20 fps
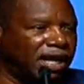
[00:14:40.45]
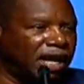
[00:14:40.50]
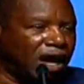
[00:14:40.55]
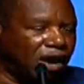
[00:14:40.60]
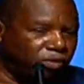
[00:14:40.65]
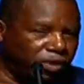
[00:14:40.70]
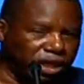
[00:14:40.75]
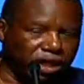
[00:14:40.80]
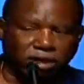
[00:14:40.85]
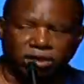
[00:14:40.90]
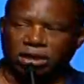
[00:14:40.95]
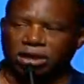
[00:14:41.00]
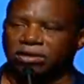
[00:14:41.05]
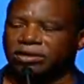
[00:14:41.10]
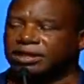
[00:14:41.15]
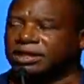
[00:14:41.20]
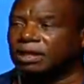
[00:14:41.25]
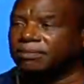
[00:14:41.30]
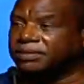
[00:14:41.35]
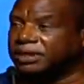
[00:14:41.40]
Are we going to
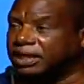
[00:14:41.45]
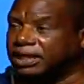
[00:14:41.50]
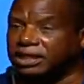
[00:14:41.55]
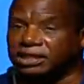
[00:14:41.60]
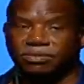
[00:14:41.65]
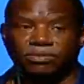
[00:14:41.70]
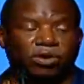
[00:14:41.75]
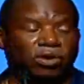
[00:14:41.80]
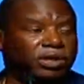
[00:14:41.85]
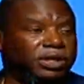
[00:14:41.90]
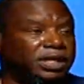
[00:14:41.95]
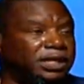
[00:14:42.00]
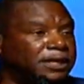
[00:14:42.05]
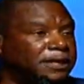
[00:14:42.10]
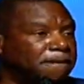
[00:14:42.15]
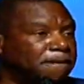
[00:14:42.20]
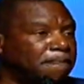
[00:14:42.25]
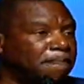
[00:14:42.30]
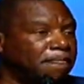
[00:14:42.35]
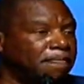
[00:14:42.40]
learn something this morning?
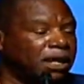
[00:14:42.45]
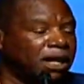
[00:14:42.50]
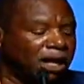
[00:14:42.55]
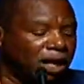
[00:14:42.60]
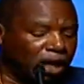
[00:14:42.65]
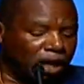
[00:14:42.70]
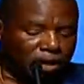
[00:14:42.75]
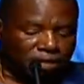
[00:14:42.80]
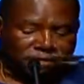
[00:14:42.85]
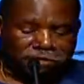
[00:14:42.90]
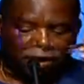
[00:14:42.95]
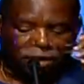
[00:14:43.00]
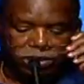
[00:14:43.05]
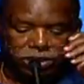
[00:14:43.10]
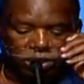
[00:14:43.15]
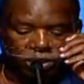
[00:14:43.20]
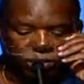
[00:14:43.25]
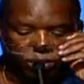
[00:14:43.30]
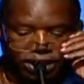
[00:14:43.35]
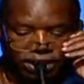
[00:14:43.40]
1
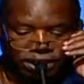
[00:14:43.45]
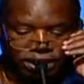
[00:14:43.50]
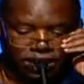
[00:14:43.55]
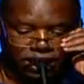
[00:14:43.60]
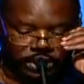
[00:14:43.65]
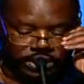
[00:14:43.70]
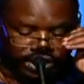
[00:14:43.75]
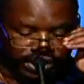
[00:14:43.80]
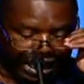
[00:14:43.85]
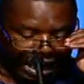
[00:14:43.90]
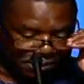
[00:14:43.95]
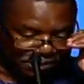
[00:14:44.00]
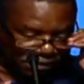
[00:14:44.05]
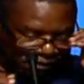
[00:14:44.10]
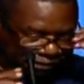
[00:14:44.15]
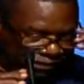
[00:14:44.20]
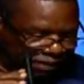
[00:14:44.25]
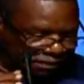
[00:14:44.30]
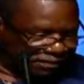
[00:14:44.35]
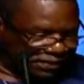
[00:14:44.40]
Corinthians
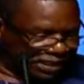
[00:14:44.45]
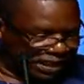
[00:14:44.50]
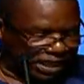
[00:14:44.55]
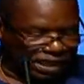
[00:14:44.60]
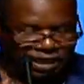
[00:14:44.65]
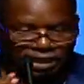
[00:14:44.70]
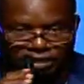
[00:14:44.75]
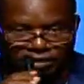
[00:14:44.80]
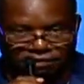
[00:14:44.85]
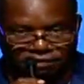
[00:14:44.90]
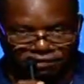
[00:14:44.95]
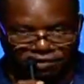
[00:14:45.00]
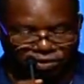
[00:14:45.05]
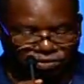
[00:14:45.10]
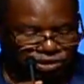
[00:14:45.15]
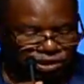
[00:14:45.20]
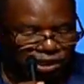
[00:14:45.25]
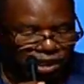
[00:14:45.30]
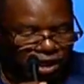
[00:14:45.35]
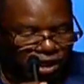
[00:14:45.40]
chapter 15.
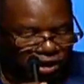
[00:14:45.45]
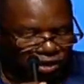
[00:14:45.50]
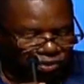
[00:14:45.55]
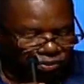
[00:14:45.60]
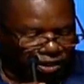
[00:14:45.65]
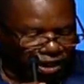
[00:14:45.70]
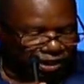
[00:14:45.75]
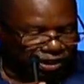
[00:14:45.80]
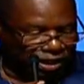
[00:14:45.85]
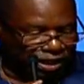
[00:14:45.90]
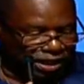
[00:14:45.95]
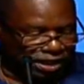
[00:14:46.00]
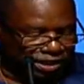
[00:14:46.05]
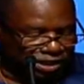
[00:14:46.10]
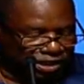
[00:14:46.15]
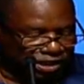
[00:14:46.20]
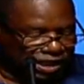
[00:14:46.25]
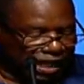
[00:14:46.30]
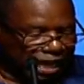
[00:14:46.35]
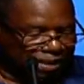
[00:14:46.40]
1
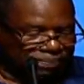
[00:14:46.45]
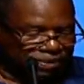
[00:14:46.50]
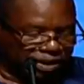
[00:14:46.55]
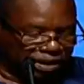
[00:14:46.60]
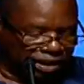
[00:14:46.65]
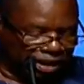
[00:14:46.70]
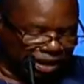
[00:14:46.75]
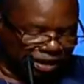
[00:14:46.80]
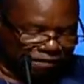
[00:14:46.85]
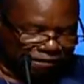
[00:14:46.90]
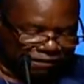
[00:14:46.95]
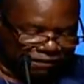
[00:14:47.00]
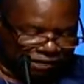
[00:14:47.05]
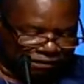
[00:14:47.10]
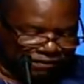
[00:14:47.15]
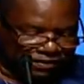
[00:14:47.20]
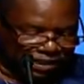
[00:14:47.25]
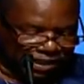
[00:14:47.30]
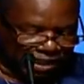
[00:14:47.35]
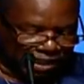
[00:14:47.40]
Corinthians chapter
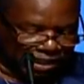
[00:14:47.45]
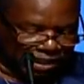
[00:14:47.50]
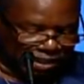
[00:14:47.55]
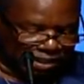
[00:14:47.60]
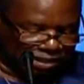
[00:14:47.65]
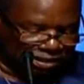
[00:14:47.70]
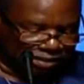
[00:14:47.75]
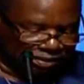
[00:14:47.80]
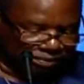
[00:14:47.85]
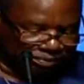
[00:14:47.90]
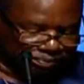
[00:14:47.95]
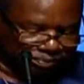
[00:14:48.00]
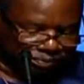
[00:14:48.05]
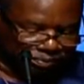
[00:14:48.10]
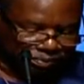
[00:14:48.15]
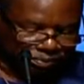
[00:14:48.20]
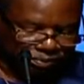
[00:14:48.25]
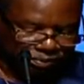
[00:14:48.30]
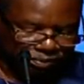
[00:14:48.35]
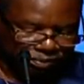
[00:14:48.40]
15.
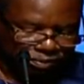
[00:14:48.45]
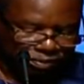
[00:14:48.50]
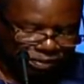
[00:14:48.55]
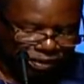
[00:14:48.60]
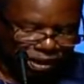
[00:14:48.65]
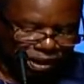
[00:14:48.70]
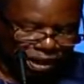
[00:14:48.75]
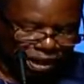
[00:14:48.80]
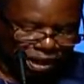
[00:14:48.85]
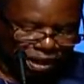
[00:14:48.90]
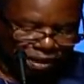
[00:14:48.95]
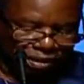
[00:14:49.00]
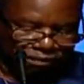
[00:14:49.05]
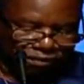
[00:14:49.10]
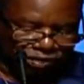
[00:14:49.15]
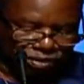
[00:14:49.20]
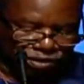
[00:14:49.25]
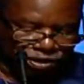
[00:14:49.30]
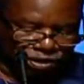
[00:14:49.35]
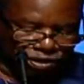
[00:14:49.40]

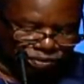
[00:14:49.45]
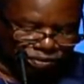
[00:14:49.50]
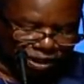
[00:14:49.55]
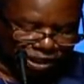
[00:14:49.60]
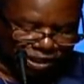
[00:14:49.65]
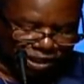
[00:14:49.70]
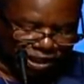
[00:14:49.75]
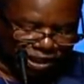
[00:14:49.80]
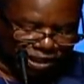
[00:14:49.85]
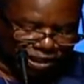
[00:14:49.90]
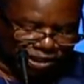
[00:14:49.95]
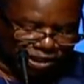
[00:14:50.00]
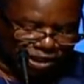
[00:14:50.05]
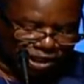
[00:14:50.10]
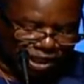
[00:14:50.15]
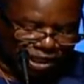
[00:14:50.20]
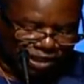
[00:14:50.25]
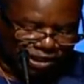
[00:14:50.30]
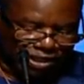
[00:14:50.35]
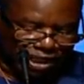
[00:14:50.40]
1
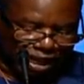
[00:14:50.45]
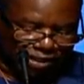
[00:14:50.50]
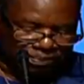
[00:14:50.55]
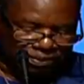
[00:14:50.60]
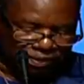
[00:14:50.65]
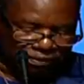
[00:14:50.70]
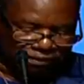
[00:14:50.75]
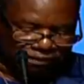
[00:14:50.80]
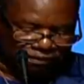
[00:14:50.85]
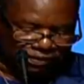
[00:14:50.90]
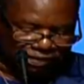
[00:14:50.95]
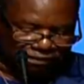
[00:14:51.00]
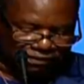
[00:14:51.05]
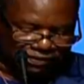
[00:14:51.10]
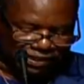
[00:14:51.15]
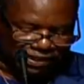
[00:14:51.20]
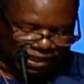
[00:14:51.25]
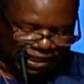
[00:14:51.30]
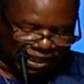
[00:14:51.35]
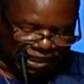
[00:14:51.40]
Corinthians chapter
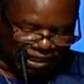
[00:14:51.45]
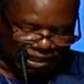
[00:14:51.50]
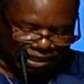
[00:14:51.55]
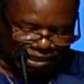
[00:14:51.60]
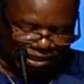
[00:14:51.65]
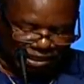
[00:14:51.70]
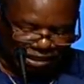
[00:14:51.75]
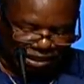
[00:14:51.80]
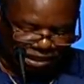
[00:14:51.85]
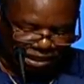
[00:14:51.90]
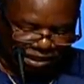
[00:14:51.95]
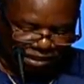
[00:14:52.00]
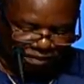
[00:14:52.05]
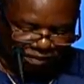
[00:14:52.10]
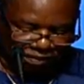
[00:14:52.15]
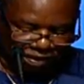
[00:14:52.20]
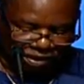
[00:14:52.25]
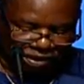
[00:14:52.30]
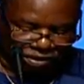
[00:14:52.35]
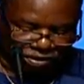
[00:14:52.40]
15.
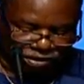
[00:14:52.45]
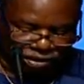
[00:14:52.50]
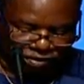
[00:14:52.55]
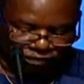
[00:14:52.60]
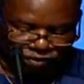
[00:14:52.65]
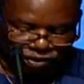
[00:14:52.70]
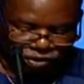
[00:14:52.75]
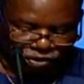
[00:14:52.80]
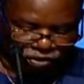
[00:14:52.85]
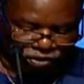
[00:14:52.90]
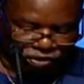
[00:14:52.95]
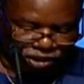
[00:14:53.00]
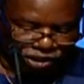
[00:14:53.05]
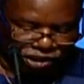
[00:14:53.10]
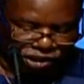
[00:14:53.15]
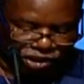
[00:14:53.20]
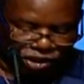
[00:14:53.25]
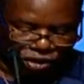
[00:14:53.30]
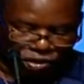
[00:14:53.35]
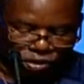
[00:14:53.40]
For those of you who are
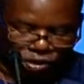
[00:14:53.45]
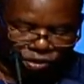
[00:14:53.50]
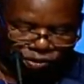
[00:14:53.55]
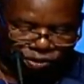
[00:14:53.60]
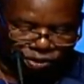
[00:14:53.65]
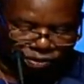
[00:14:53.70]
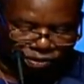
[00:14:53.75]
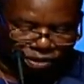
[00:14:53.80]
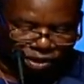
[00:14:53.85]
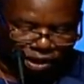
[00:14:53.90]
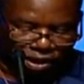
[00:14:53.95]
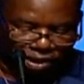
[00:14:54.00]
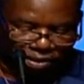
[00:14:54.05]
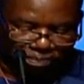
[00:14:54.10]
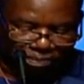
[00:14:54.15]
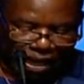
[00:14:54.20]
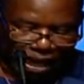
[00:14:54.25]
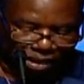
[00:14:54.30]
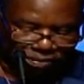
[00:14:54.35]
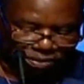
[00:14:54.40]
slow on the
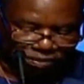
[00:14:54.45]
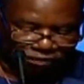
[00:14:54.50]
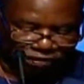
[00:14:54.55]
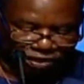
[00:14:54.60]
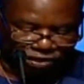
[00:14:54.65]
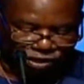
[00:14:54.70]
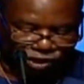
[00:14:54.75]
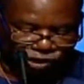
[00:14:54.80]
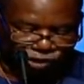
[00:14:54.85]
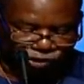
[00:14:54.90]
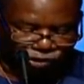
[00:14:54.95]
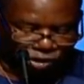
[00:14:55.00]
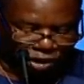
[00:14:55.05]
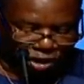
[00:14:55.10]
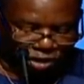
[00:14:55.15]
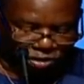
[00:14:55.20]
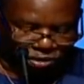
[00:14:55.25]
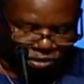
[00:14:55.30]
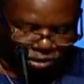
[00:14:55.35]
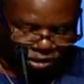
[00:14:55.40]
Bible verse
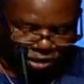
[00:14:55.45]
draw,